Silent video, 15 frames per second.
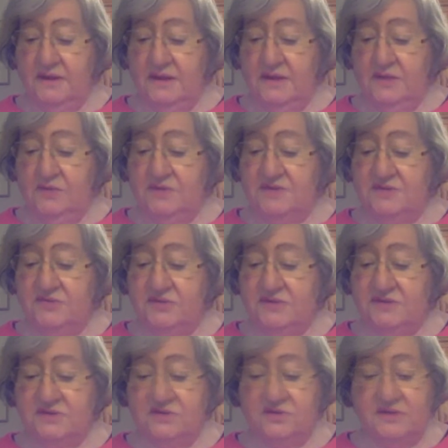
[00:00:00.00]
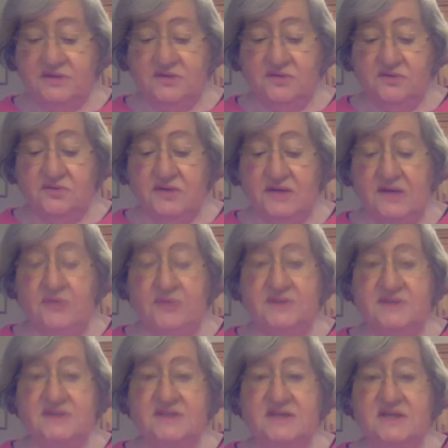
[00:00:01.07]
he was arrested at the railway
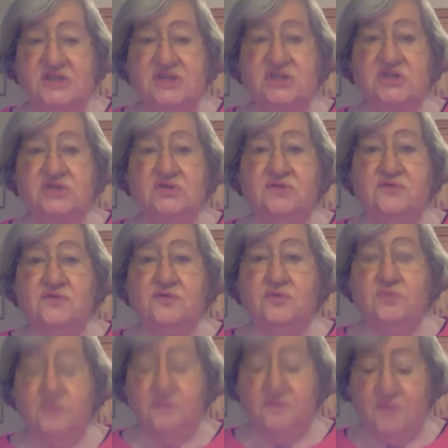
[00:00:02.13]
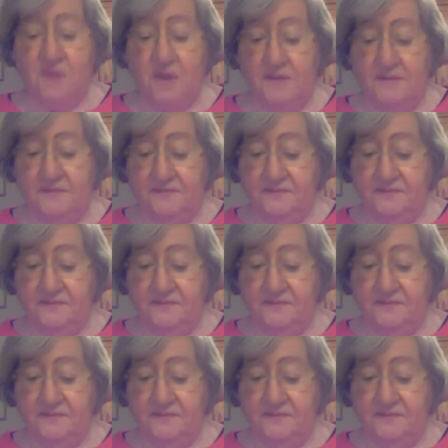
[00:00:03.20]
station of Courbevoie.